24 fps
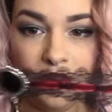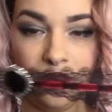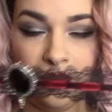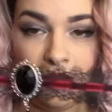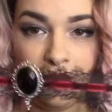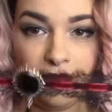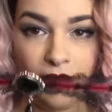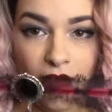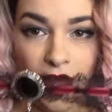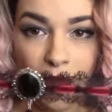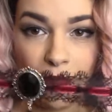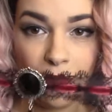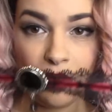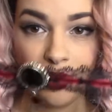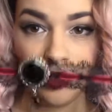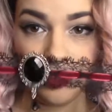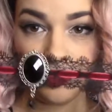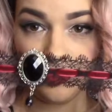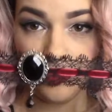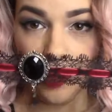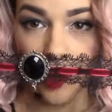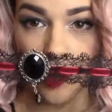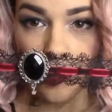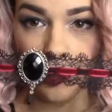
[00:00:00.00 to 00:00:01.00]
fabric
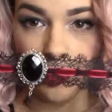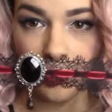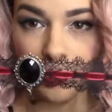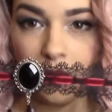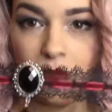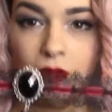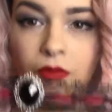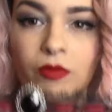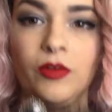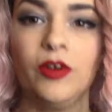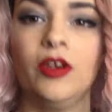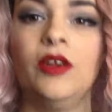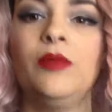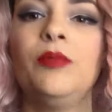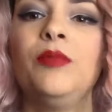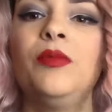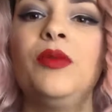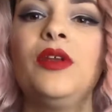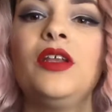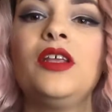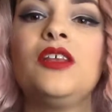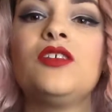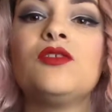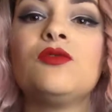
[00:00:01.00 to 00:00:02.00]
topple over,
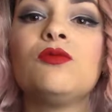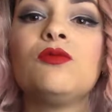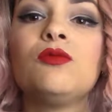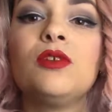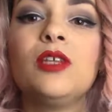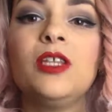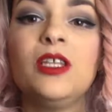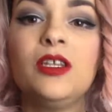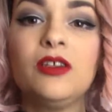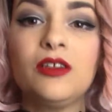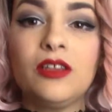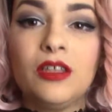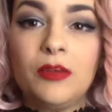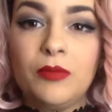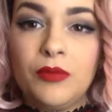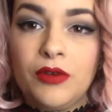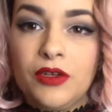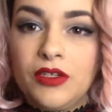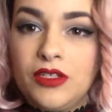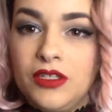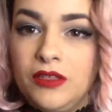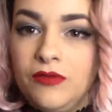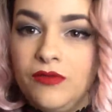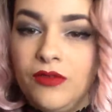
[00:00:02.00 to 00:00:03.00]
but it's really
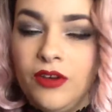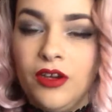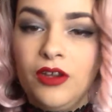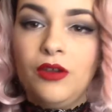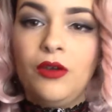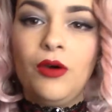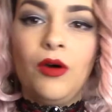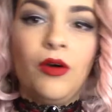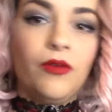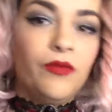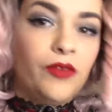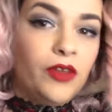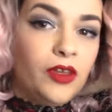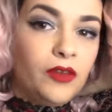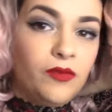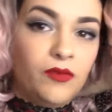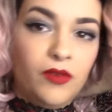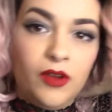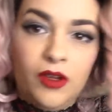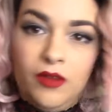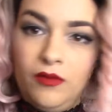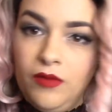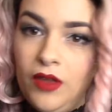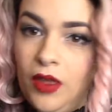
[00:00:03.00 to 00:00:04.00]
pretty, very gothic,
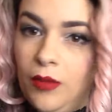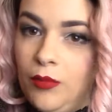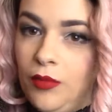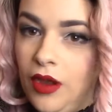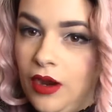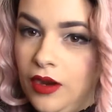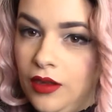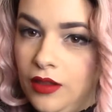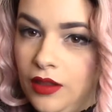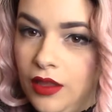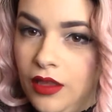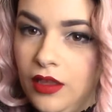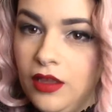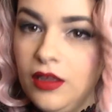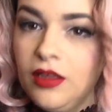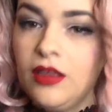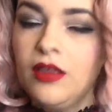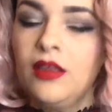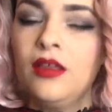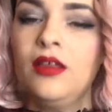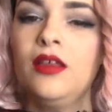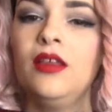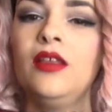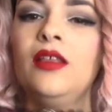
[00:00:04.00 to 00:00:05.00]
very vampire-like.
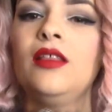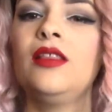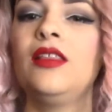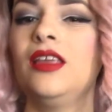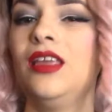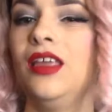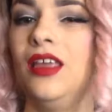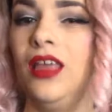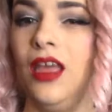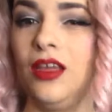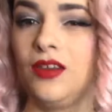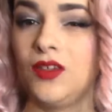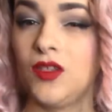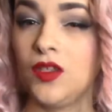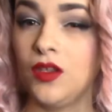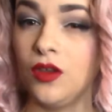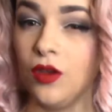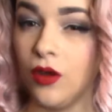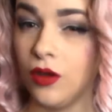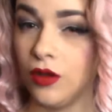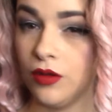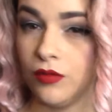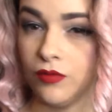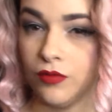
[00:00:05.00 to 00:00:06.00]
I think I actually
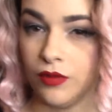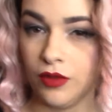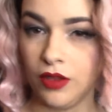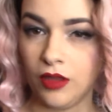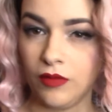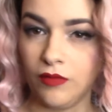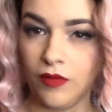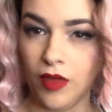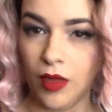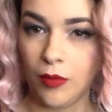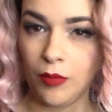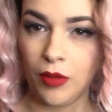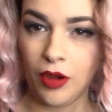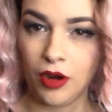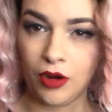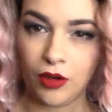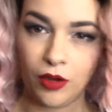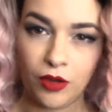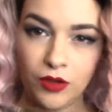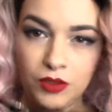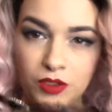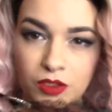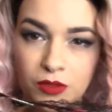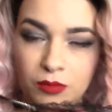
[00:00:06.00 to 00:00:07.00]
got it for like a vampire
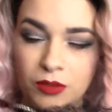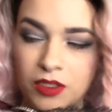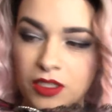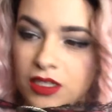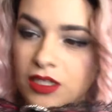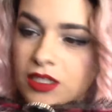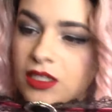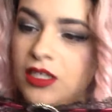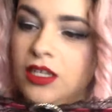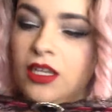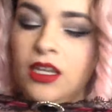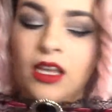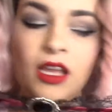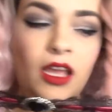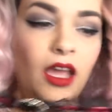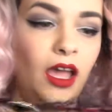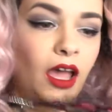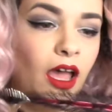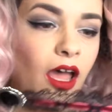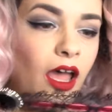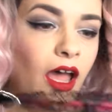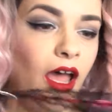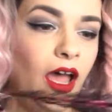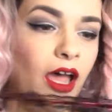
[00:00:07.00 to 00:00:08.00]
costume I did.
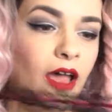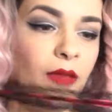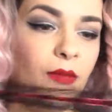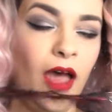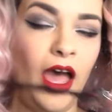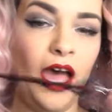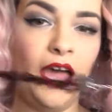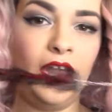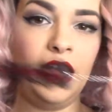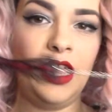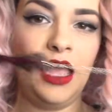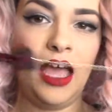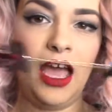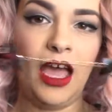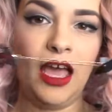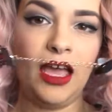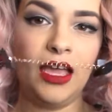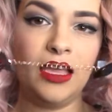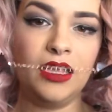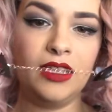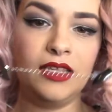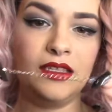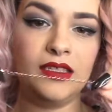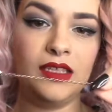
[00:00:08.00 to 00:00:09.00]
And it
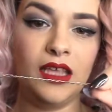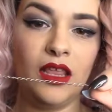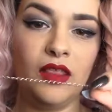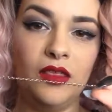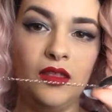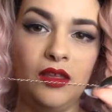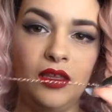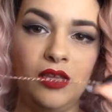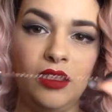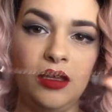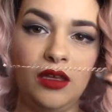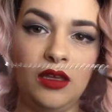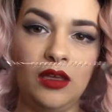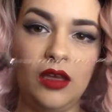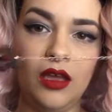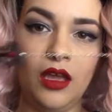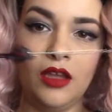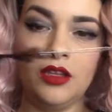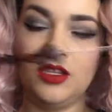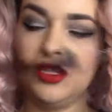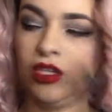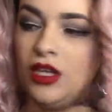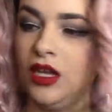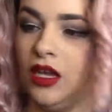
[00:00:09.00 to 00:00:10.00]
has the
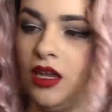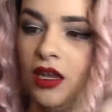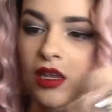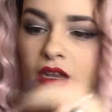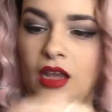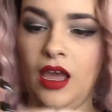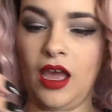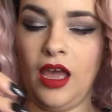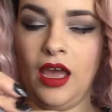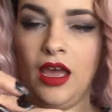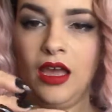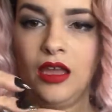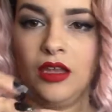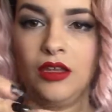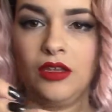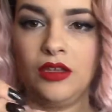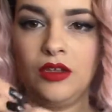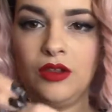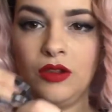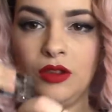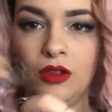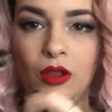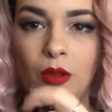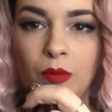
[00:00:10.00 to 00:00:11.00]
chain and
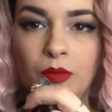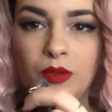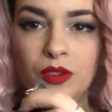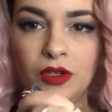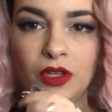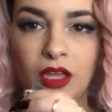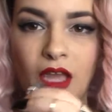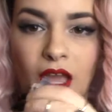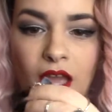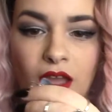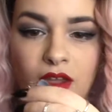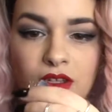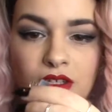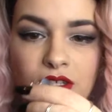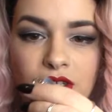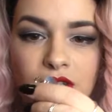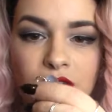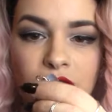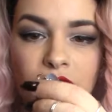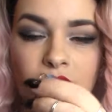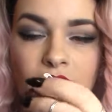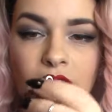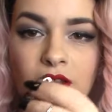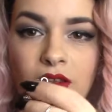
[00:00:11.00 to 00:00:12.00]
lobster catch
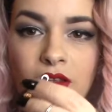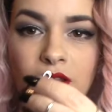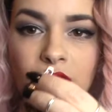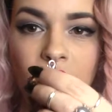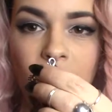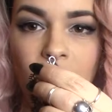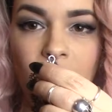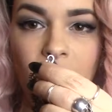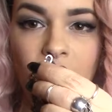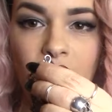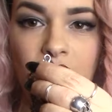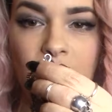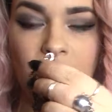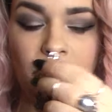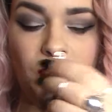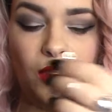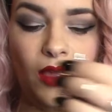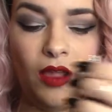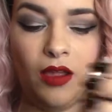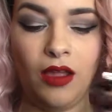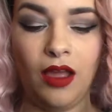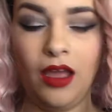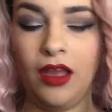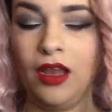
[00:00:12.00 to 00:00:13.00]
as
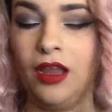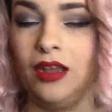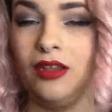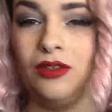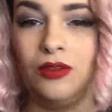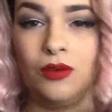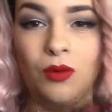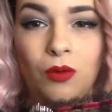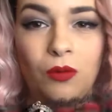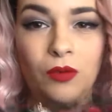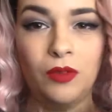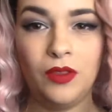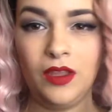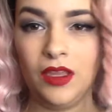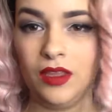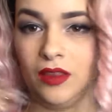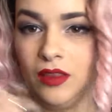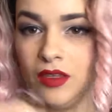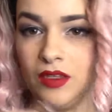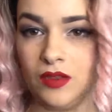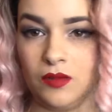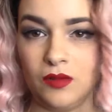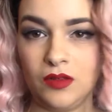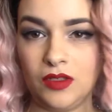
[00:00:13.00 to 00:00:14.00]
well, and I don't think
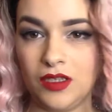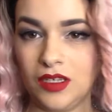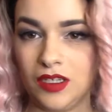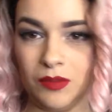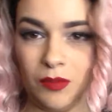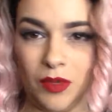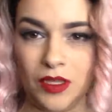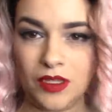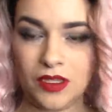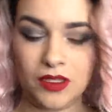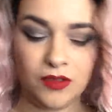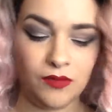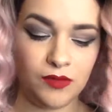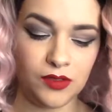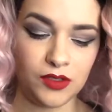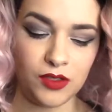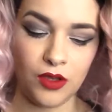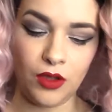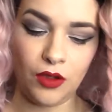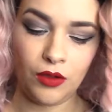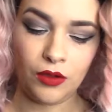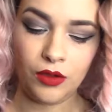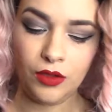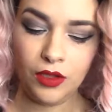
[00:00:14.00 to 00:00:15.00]
this was expensive at
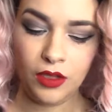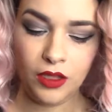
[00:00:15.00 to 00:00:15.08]
all.